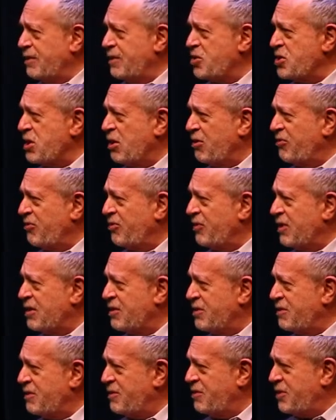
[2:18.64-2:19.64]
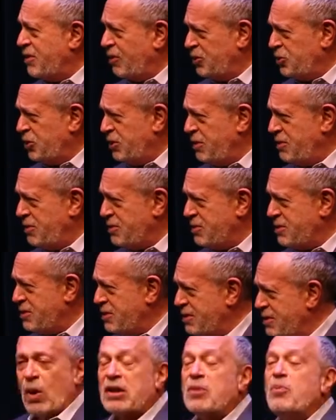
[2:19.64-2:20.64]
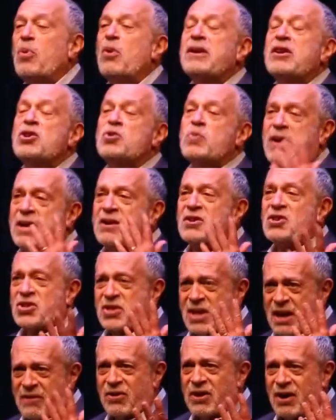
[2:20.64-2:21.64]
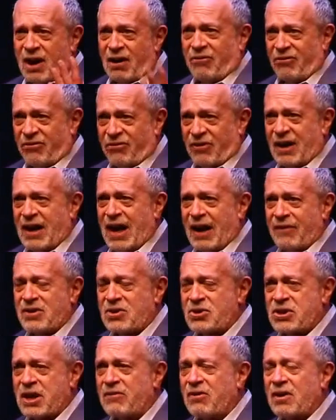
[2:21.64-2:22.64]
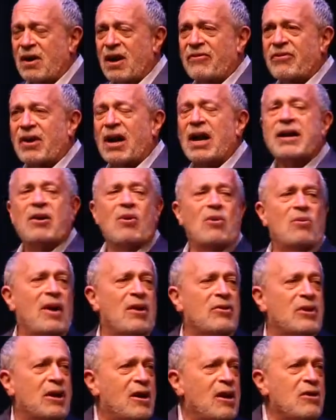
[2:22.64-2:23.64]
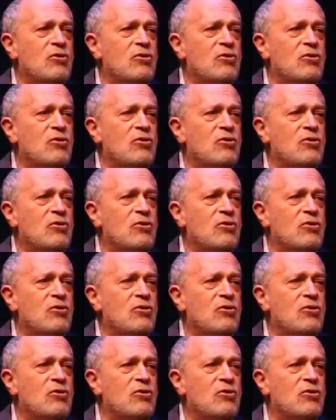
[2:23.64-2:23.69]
self-indulgent. Well, the point is we didn't save enough and haven't saved enough. And I go around the